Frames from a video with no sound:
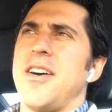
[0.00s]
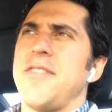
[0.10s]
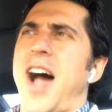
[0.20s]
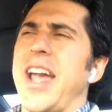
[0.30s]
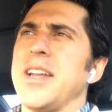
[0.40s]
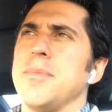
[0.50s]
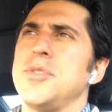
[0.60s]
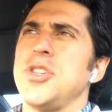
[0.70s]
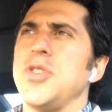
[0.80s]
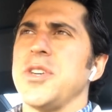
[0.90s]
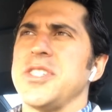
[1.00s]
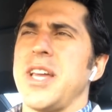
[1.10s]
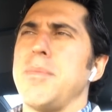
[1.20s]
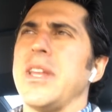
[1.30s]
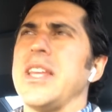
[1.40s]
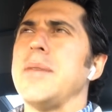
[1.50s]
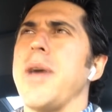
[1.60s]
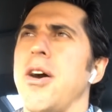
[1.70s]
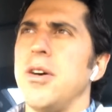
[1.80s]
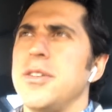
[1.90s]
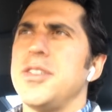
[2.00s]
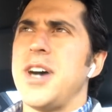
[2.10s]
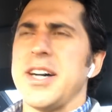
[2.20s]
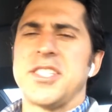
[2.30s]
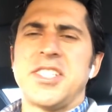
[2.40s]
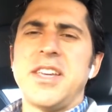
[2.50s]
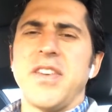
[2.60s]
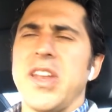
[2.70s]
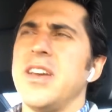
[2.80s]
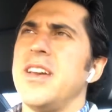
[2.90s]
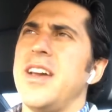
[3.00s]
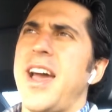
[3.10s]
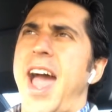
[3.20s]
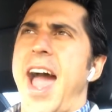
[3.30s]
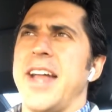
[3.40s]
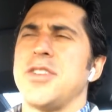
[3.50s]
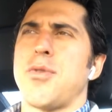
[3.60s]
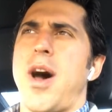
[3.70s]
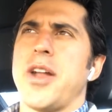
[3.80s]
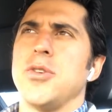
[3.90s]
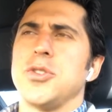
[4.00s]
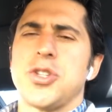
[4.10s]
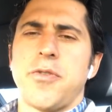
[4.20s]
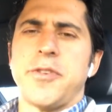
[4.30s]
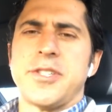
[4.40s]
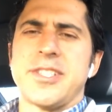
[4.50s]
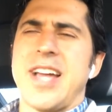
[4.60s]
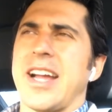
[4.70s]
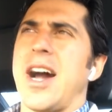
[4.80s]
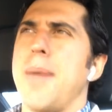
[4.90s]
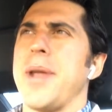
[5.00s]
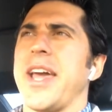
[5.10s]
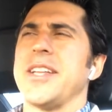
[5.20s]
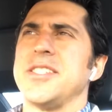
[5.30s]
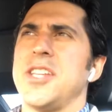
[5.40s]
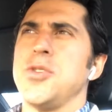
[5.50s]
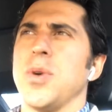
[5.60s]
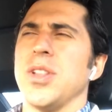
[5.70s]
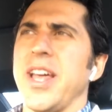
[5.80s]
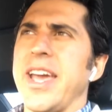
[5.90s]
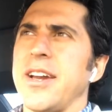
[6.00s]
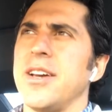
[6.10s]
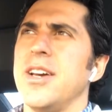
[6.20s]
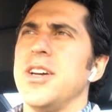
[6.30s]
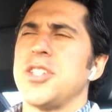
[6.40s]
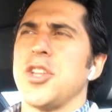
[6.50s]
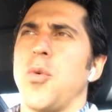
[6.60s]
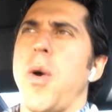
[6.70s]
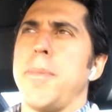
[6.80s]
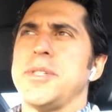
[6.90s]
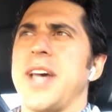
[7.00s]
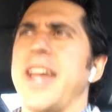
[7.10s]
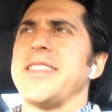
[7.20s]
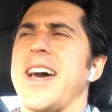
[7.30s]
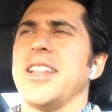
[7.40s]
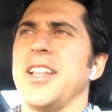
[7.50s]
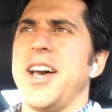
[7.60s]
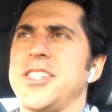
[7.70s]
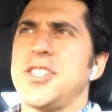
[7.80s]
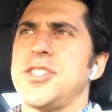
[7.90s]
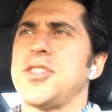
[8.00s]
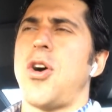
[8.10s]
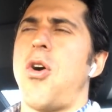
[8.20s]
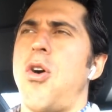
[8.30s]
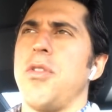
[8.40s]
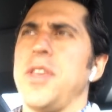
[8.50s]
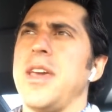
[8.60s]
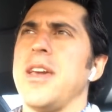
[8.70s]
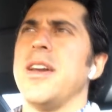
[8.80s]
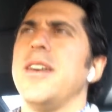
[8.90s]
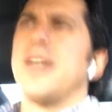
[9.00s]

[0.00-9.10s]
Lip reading: of items, you can send me an email, Steven@DoradoSurfaces.com, and I can send you a link to the website that lists all the